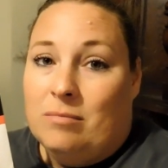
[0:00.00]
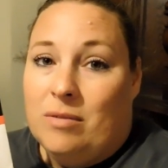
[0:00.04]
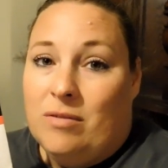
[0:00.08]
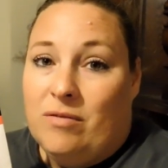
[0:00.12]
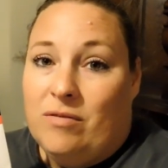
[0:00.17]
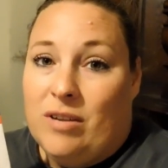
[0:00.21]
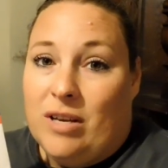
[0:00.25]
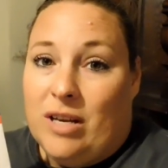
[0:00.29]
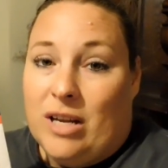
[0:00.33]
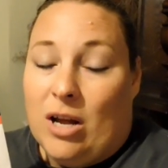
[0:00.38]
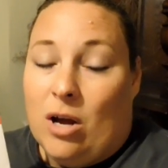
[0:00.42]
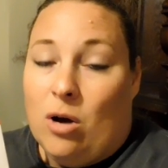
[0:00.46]

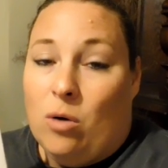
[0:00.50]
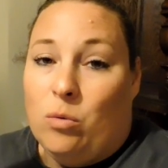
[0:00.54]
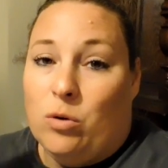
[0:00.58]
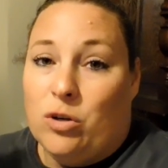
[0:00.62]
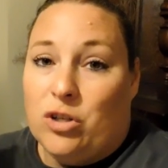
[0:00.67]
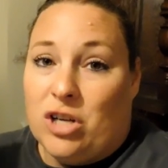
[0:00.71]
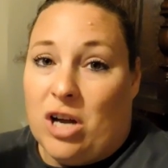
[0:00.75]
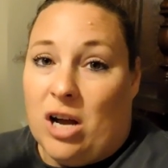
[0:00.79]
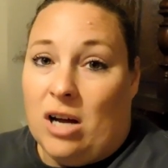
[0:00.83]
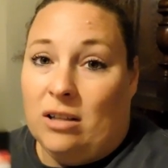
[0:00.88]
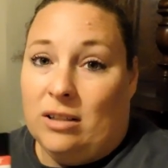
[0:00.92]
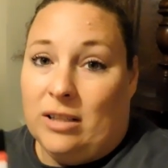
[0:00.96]
video,
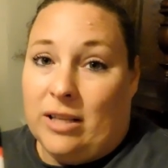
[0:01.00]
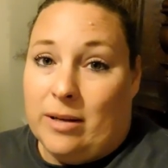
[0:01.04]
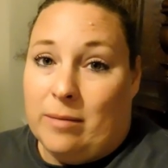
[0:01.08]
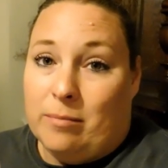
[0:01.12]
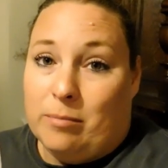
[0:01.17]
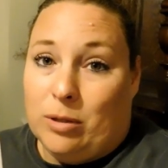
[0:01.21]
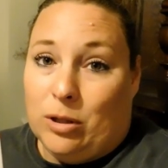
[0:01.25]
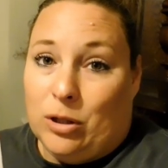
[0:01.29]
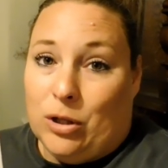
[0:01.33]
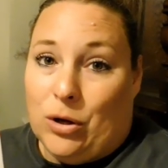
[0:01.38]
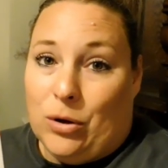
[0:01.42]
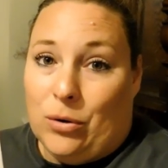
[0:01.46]
which I'll link
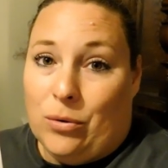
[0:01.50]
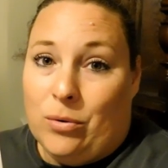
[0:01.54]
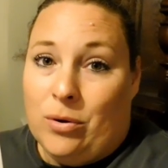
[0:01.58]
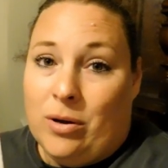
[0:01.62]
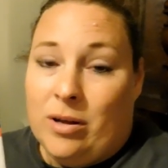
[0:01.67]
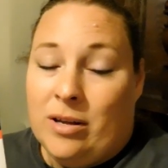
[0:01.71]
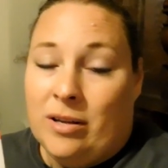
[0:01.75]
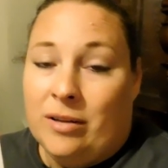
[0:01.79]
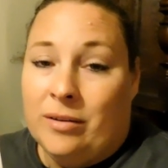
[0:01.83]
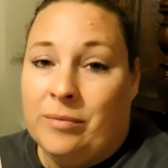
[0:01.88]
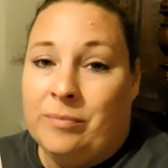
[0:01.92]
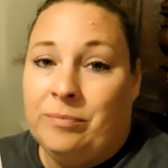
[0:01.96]
below,
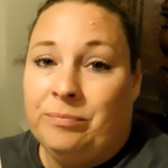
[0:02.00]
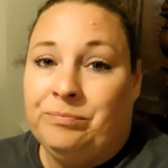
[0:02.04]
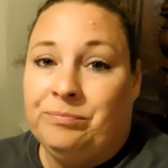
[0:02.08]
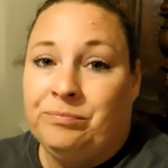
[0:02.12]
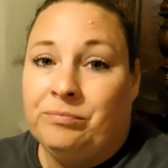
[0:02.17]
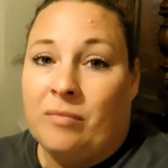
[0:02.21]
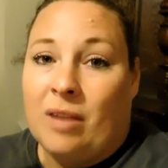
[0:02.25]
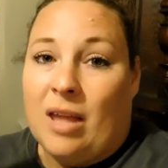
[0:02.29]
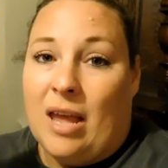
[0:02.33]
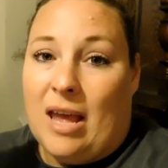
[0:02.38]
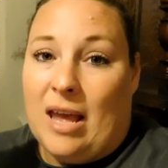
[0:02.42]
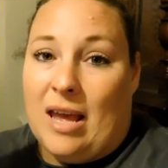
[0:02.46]

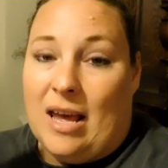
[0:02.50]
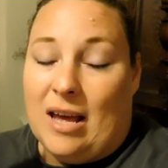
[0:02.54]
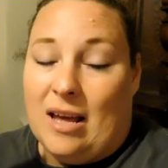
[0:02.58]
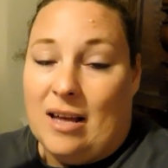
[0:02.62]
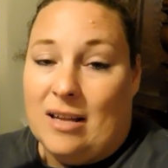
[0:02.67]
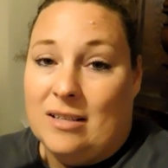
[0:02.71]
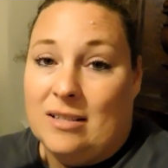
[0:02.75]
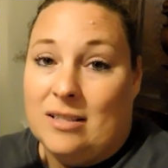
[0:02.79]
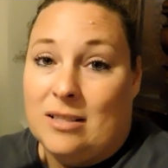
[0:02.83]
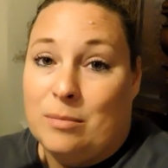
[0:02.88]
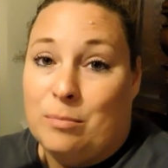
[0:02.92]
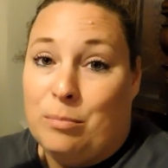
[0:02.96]

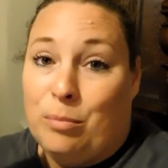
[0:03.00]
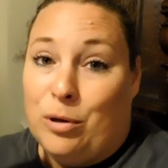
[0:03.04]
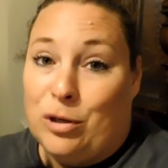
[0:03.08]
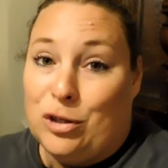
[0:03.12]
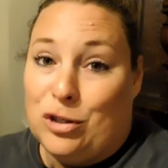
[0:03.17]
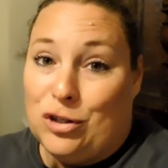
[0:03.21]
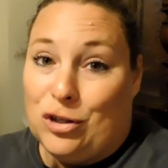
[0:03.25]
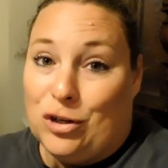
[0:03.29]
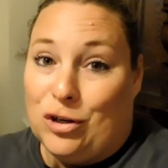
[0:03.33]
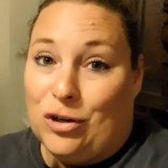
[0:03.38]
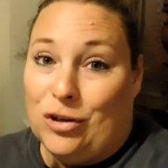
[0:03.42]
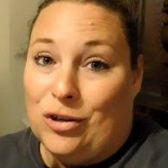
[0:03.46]
and
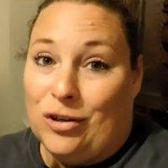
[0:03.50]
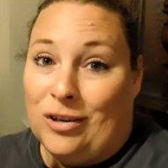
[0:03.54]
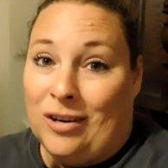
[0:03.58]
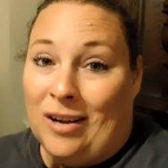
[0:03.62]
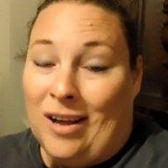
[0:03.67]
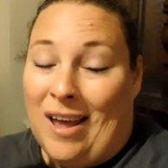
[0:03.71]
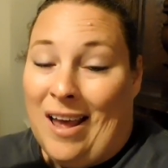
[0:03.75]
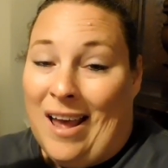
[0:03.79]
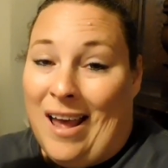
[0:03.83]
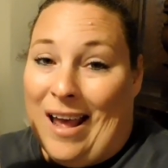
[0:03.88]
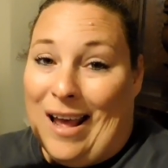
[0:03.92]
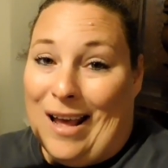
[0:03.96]
put your
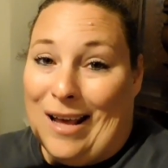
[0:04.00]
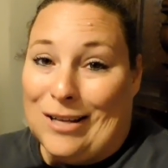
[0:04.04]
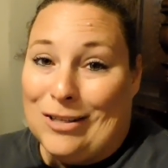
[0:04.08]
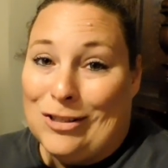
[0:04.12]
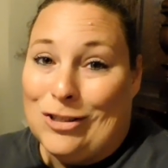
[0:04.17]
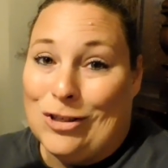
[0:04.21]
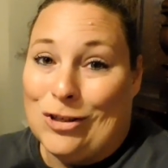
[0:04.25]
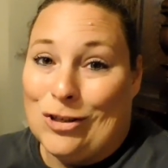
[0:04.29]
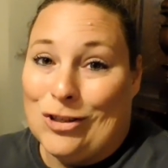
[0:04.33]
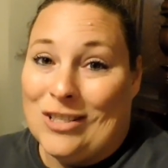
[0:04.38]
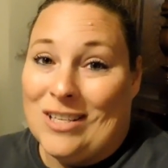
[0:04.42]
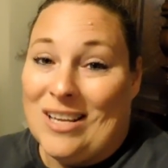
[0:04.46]

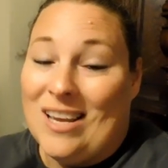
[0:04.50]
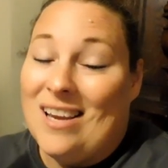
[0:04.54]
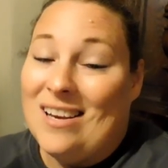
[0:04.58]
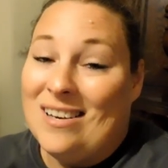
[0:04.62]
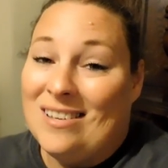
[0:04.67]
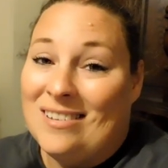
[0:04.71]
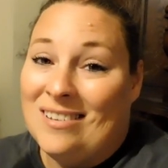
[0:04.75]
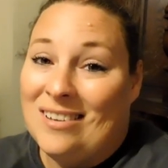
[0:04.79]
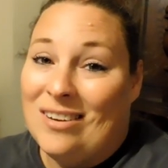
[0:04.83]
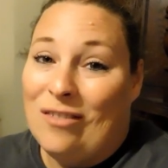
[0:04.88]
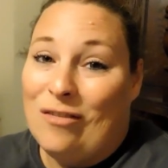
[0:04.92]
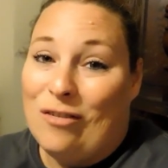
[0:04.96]
answers in
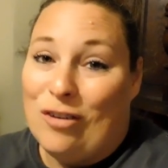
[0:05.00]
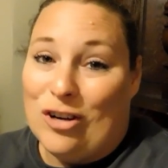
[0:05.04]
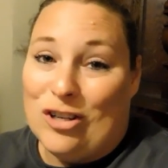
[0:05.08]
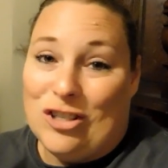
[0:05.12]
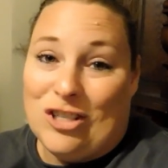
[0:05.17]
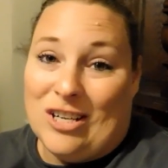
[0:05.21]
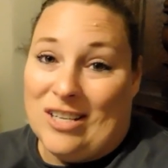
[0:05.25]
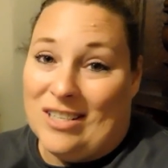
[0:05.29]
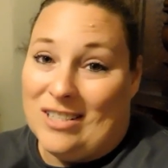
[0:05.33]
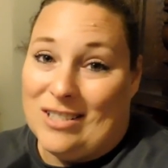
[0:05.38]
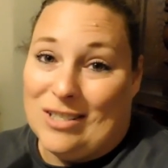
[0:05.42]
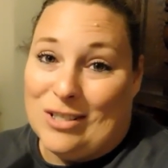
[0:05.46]
for a
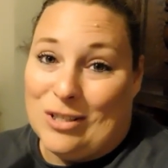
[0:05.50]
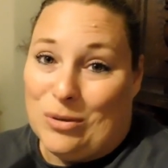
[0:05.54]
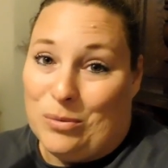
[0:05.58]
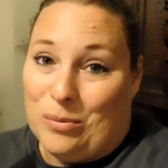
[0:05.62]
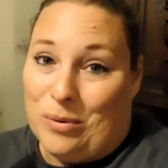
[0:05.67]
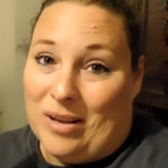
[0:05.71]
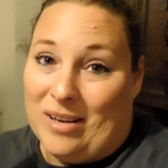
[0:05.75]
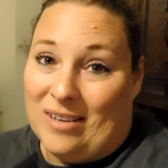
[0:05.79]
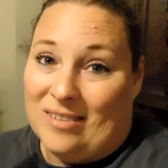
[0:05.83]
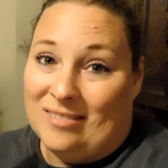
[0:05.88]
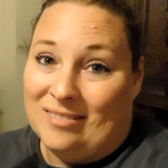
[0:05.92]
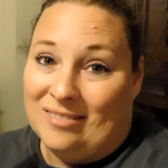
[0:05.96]
chance to
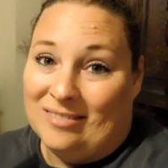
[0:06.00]
win.